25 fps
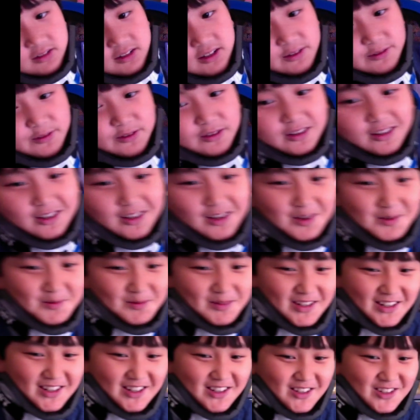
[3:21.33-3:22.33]
I feel like I'm
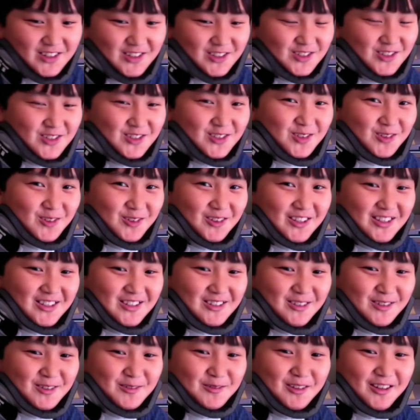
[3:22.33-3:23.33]
reading a story
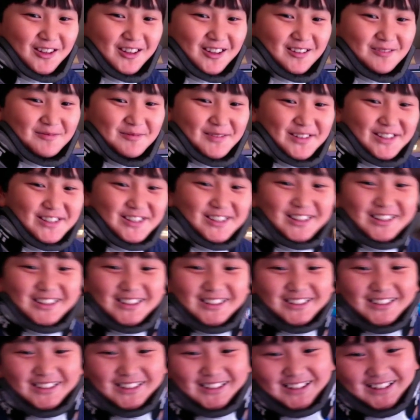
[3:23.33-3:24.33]
to like a bunch of
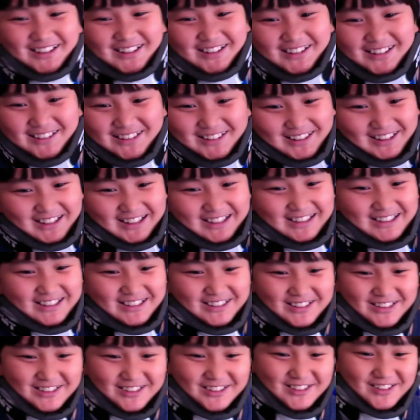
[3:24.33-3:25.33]
little kids. Like,
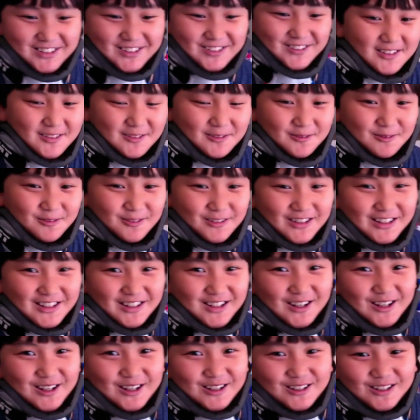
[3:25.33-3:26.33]
this is so
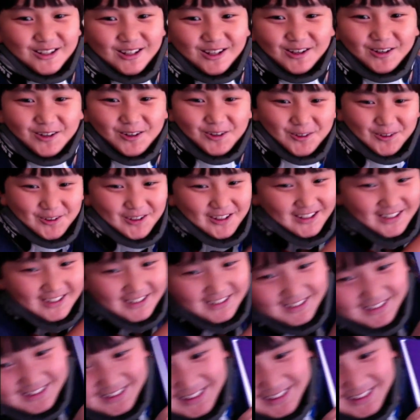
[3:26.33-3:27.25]
weird though.